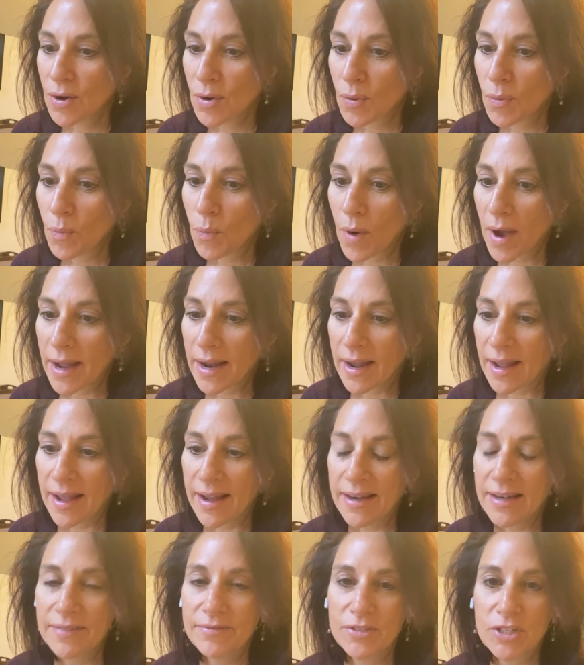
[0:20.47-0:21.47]
what
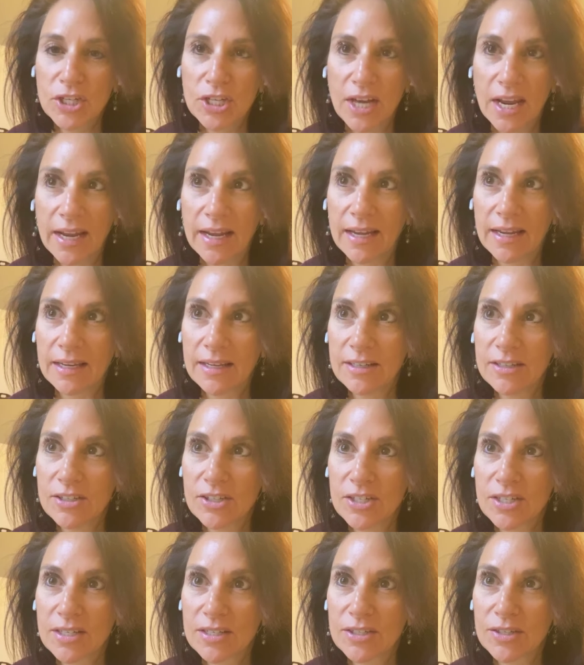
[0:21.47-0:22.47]
kind of
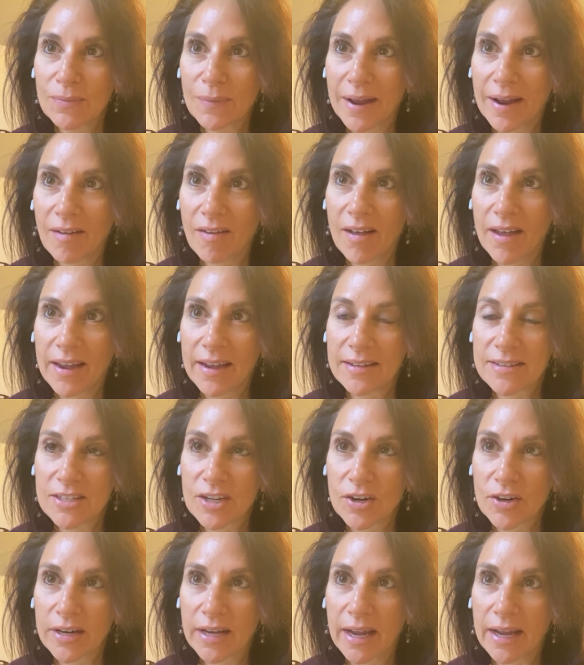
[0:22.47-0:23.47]
change do my clients
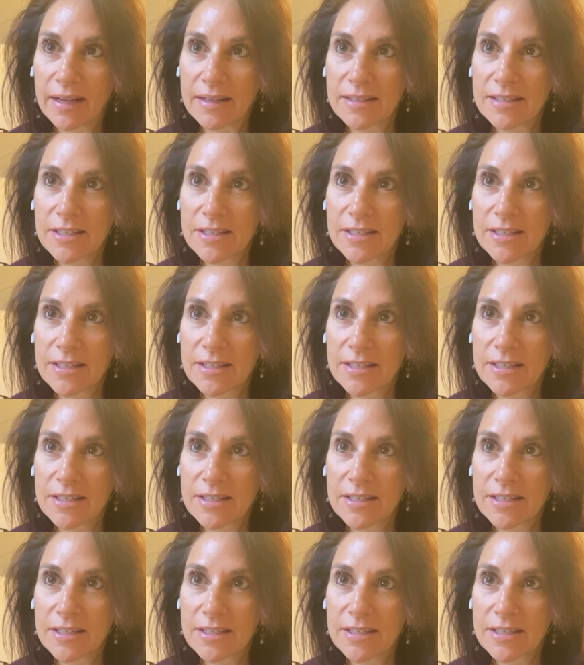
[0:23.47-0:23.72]
create?